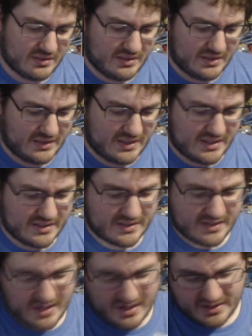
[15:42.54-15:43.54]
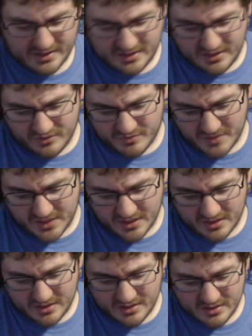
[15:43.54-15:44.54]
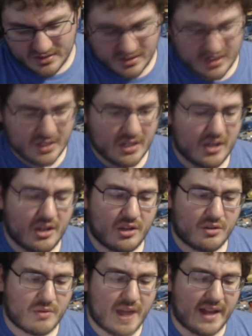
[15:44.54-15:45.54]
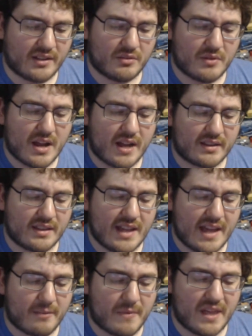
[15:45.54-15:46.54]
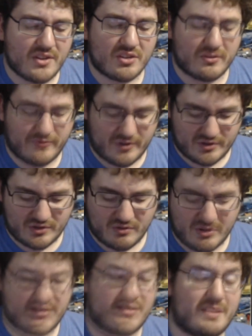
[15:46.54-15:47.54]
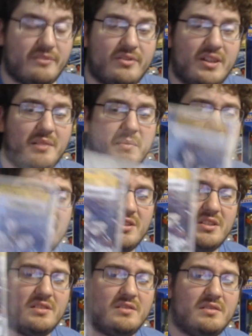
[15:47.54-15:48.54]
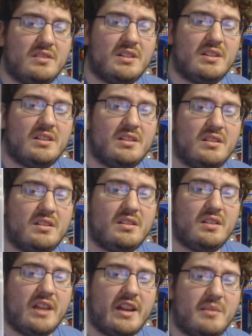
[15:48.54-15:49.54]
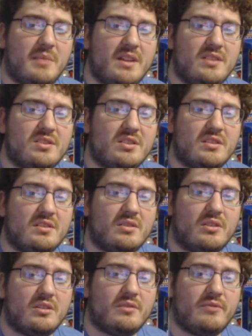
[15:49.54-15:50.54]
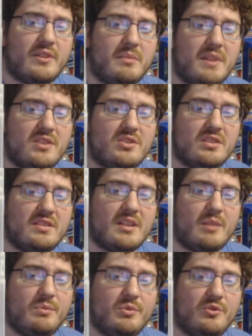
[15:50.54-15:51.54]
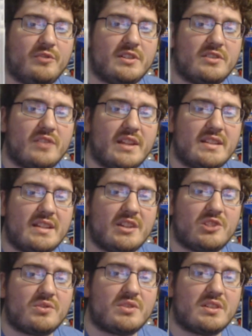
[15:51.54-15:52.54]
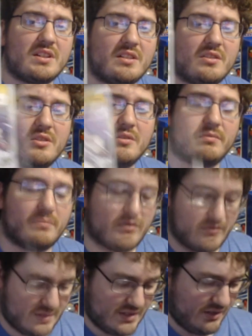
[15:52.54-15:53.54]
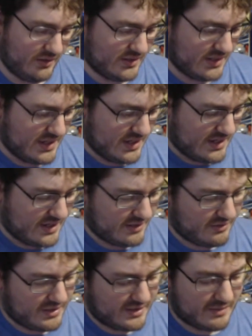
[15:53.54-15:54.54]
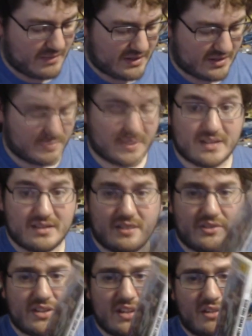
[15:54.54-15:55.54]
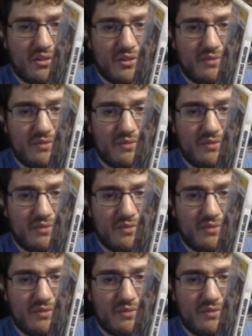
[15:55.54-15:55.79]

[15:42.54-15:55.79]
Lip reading: This, excuse me. Ragnarok the Animation First Quest. It's a Funimation animation, or Funimation dubbed movie, so that's interesting, or series. I know nothing about this, but it's still sealed.